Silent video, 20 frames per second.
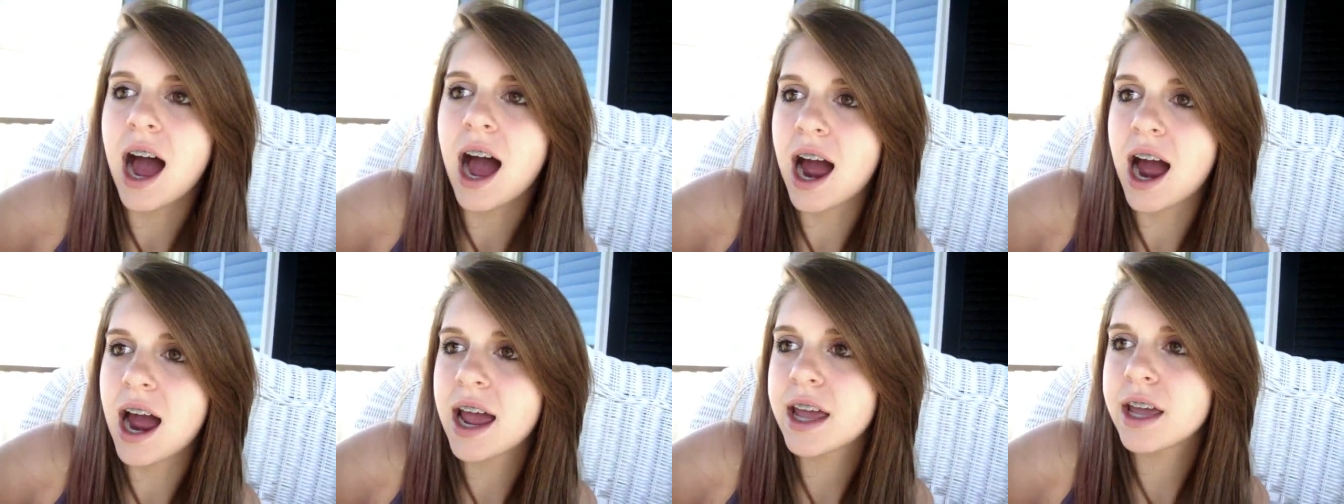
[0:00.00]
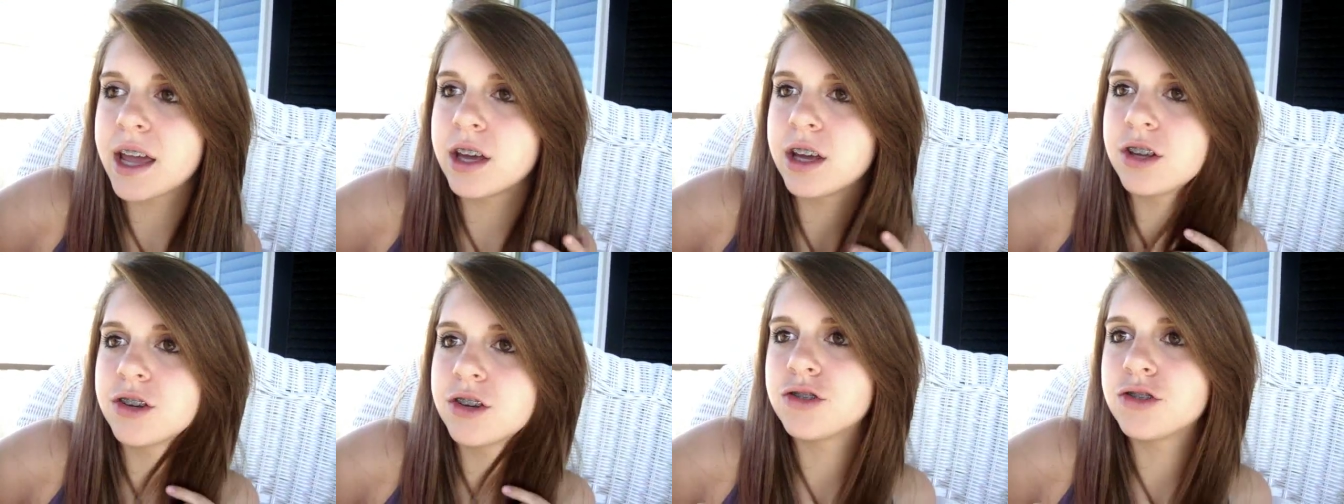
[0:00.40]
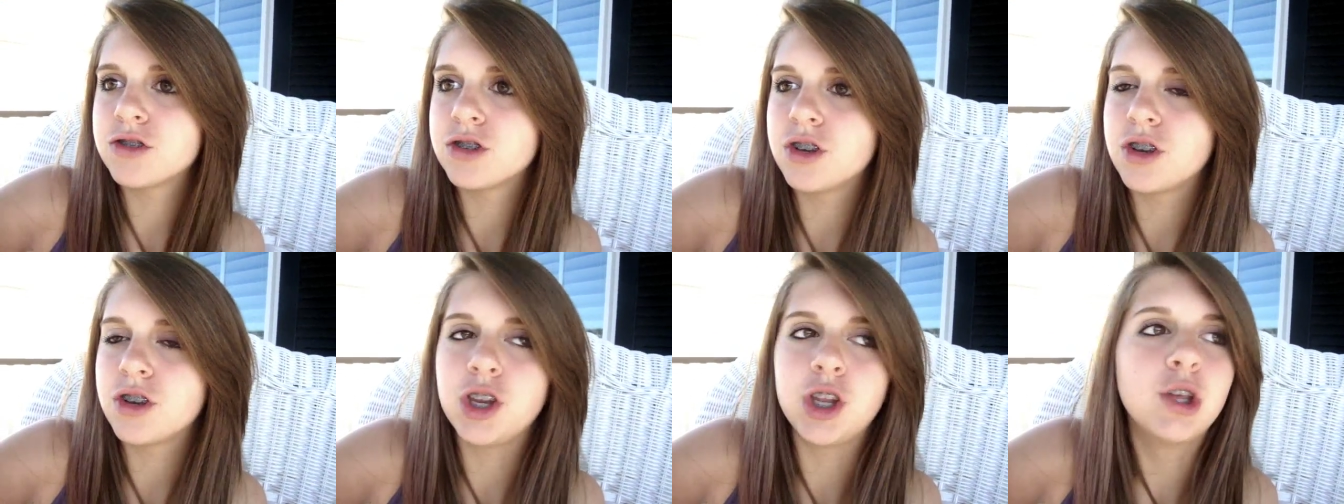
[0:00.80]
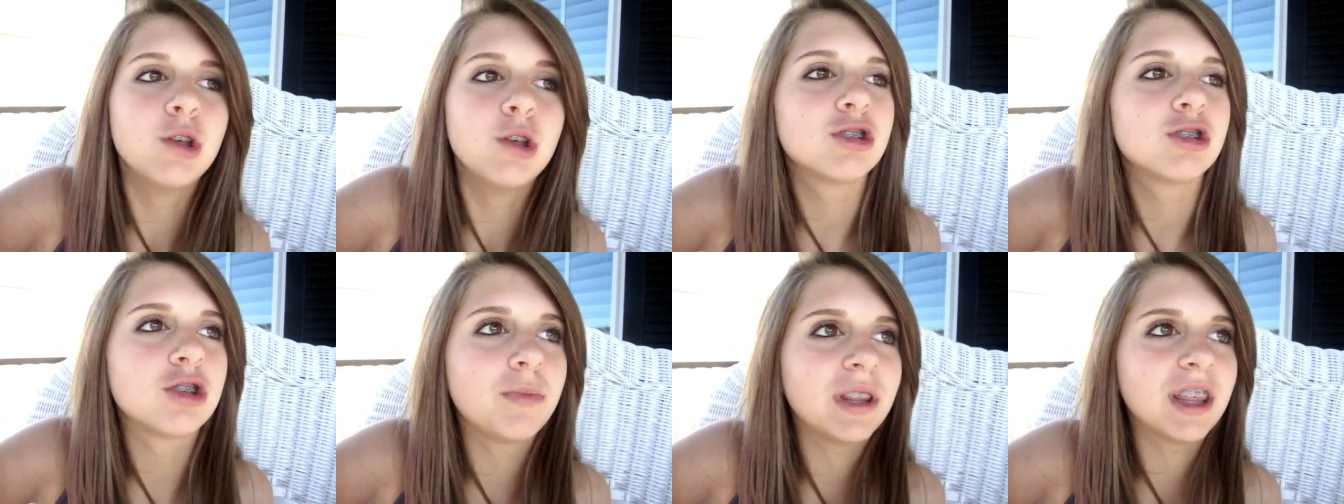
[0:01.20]
I
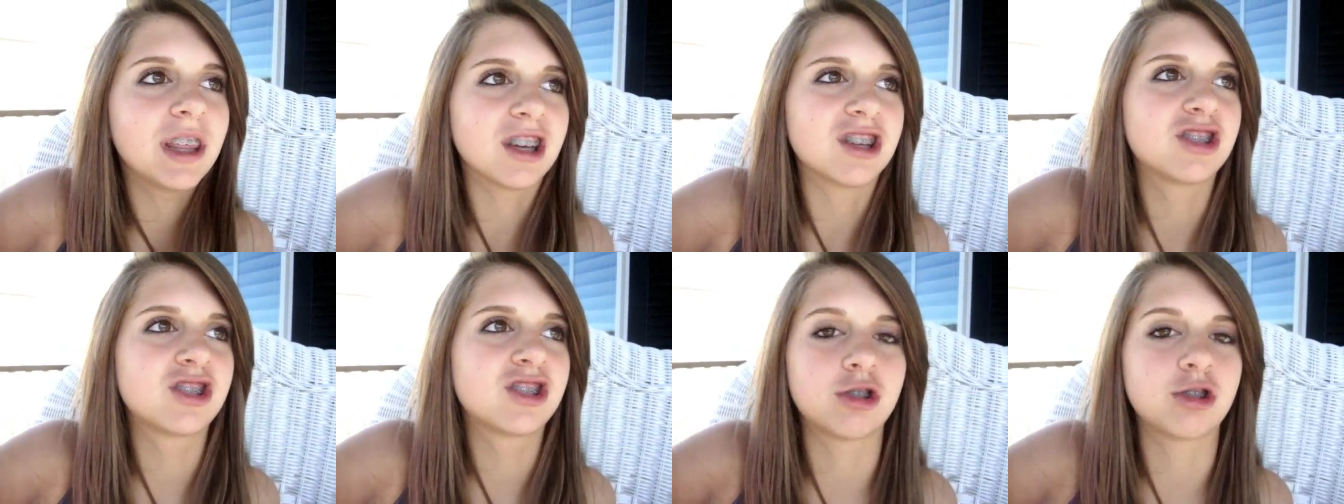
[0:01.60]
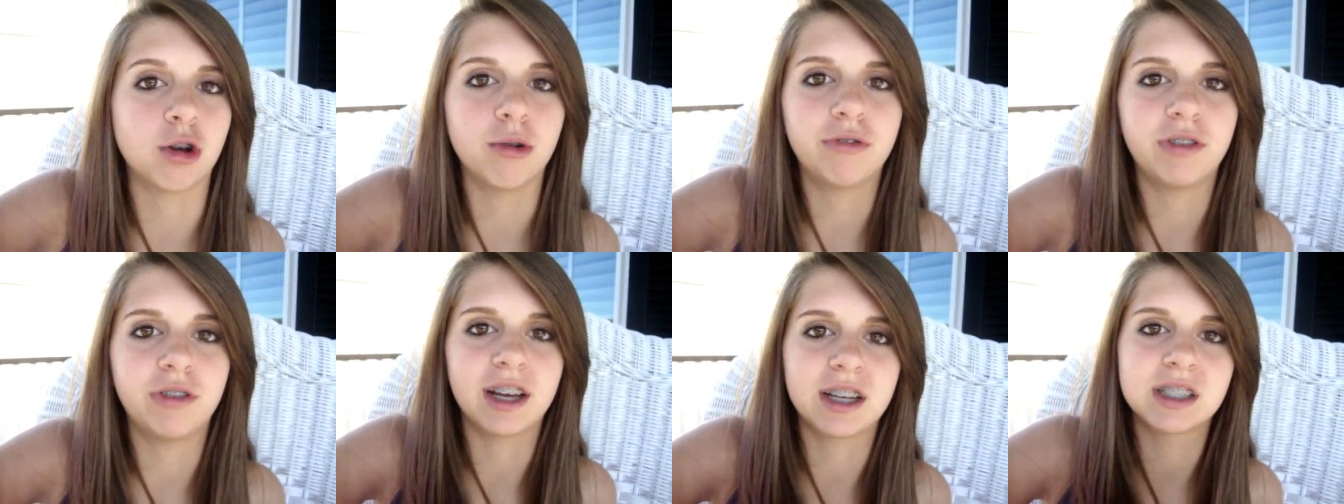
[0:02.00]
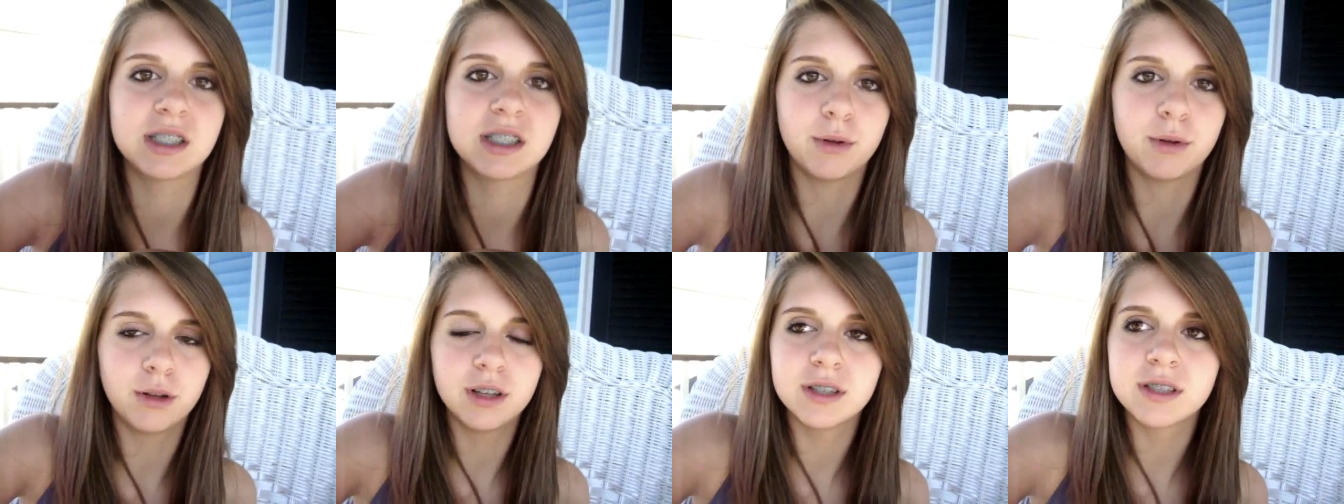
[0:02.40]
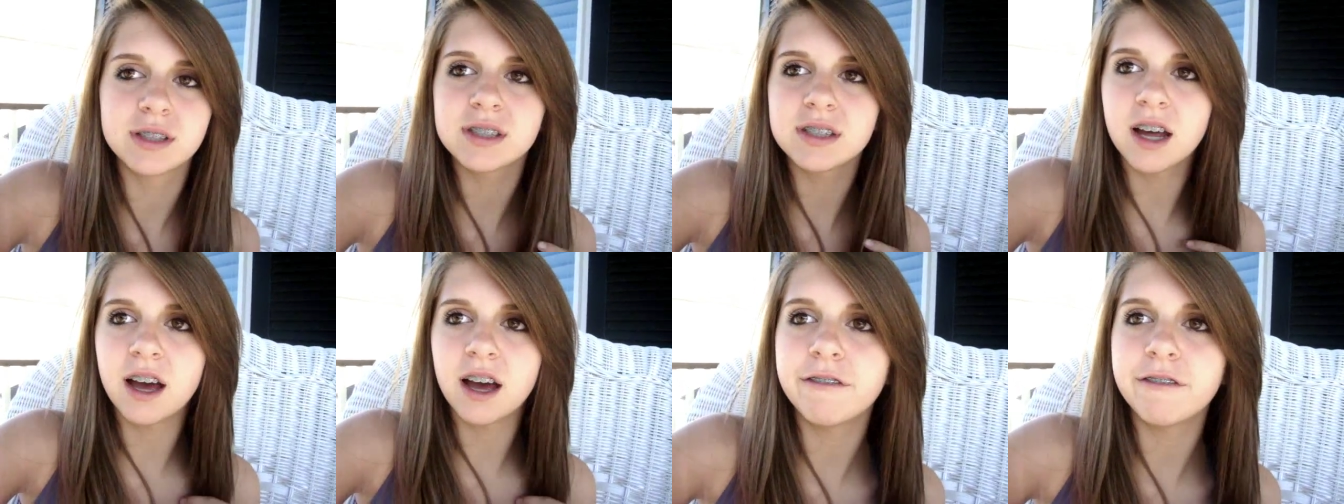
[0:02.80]
used to be like so flexible and
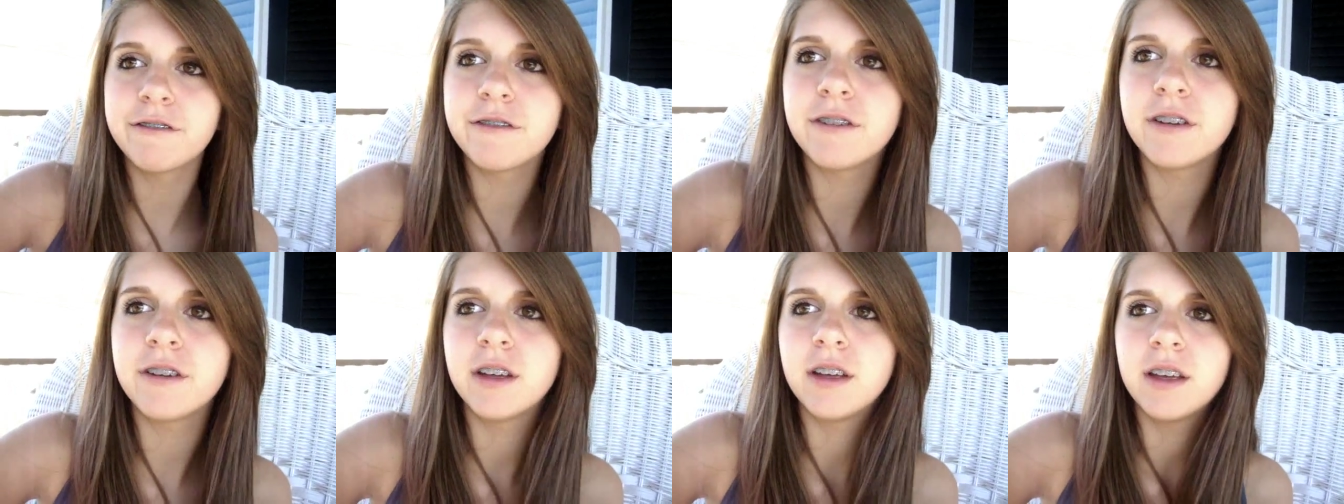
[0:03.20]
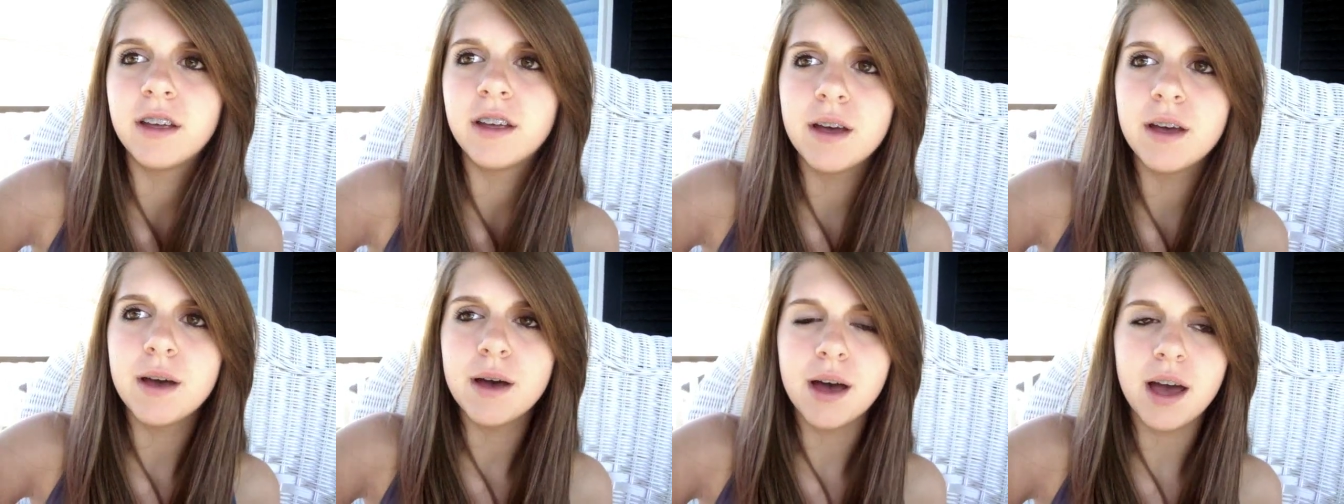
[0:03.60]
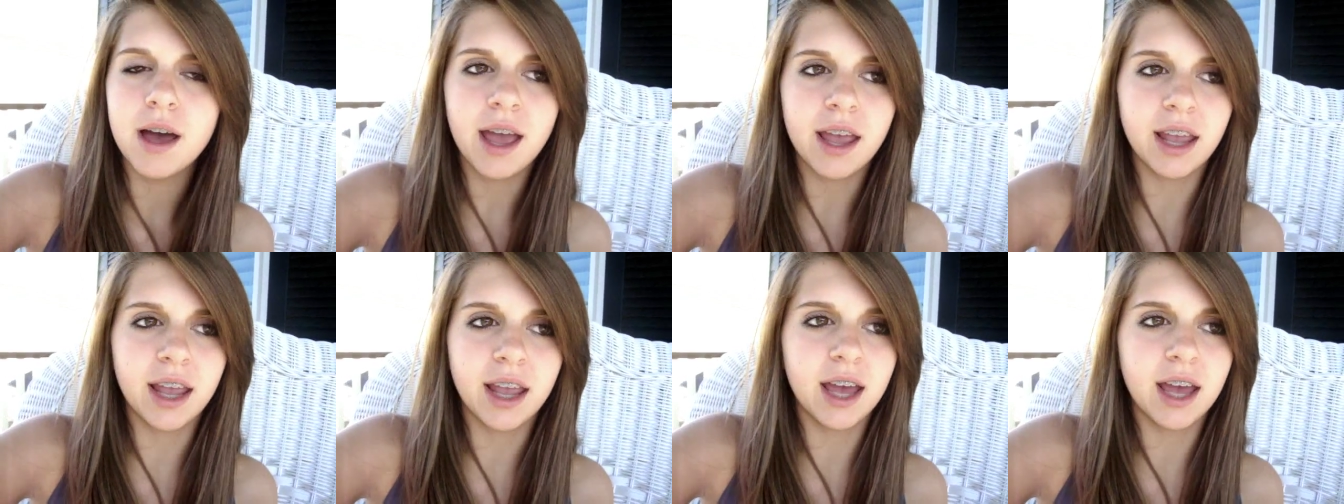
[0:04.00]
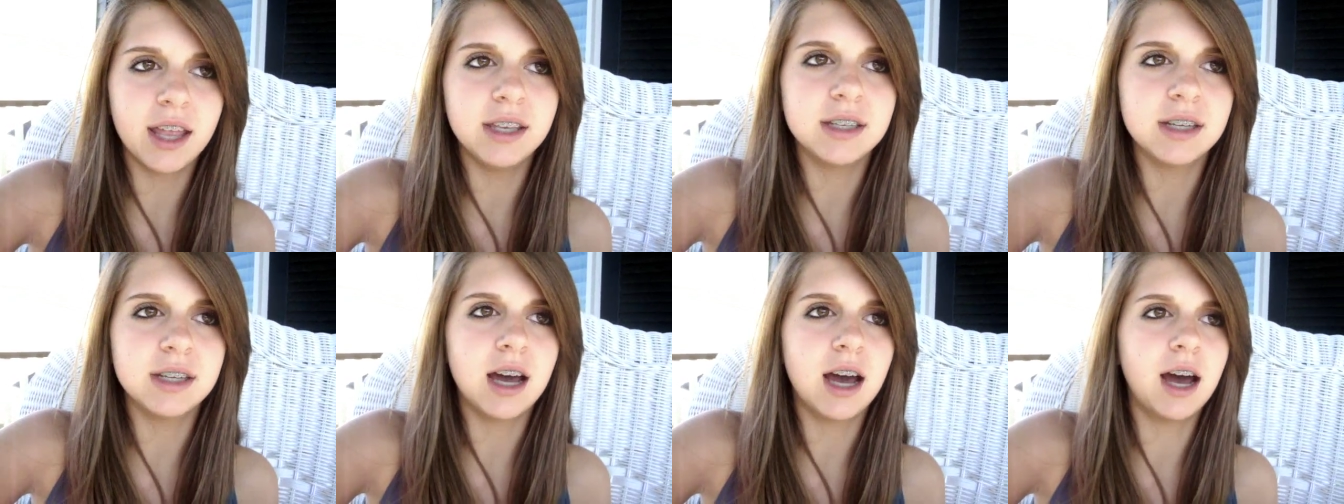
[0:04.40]
stuff,
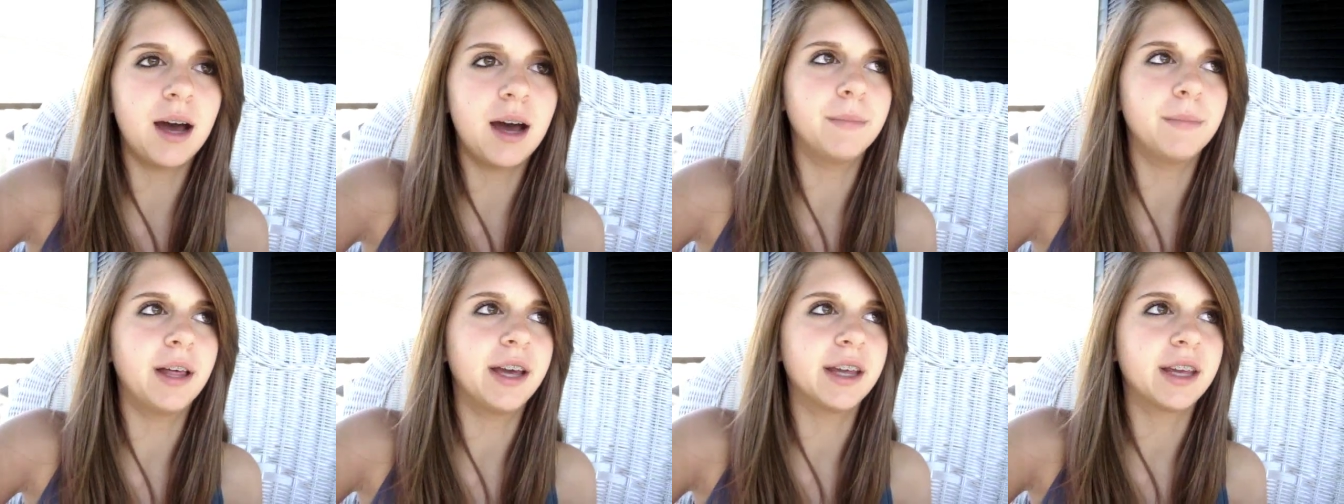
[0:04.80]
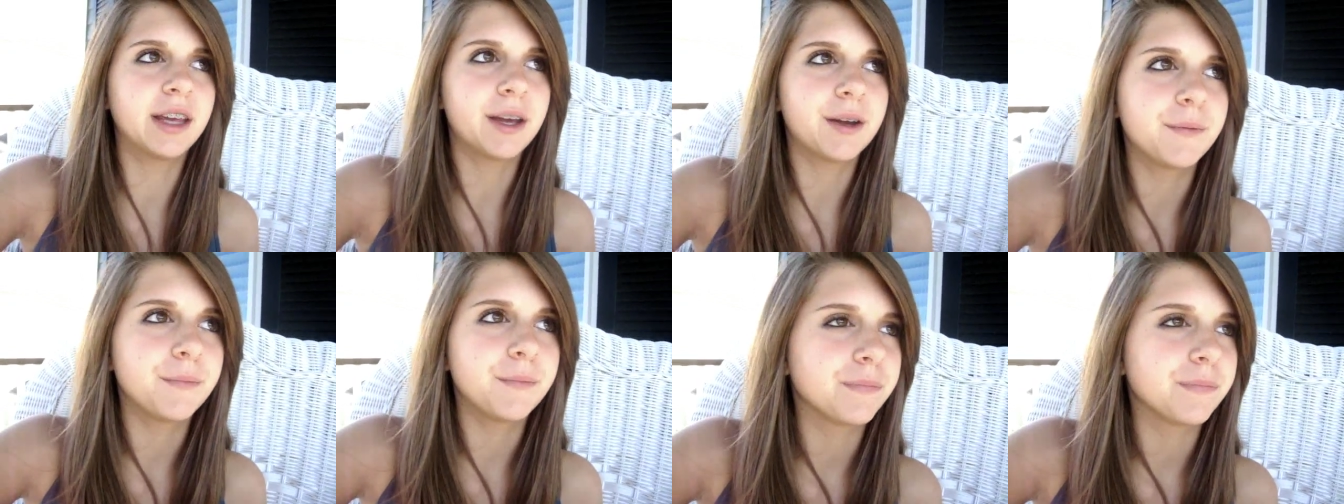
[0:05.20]
and um, like,